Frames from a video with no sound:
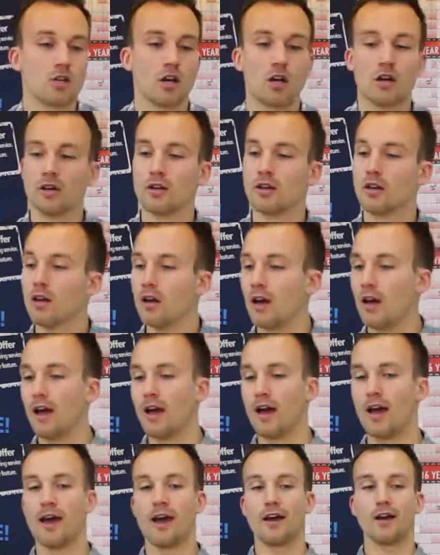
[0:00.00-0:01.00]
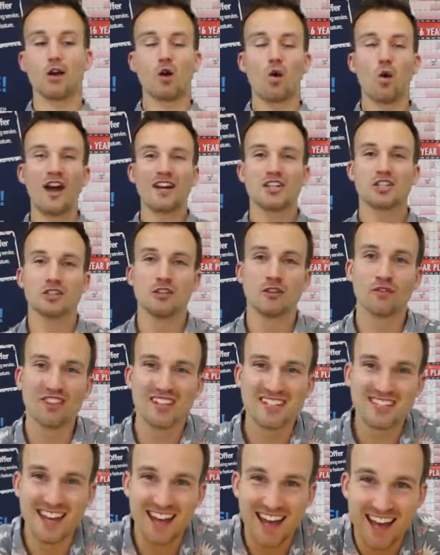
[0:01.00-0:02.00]
So, question of
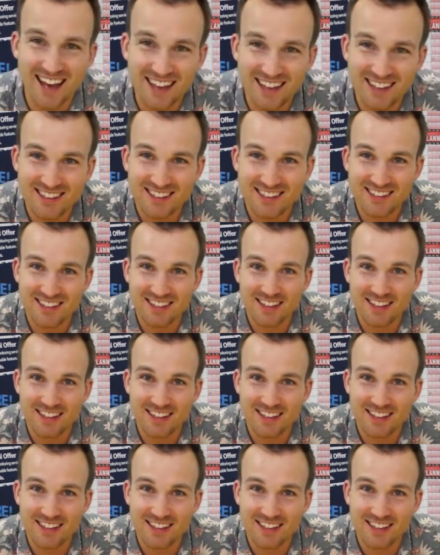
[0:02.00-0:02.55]
the day: